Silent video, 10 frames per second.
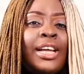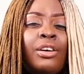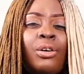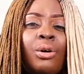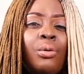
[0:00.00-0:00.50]
then,
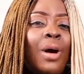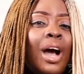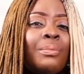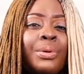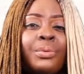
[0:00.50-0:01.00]
oh
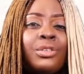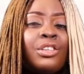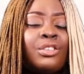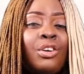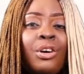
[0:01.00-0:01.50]
wow, people
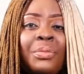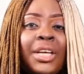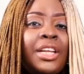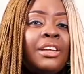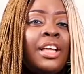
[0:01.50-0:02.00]
just come
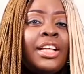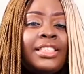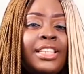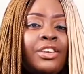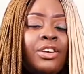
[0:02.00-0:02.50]
in,
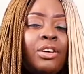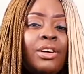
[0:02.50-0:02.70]
take your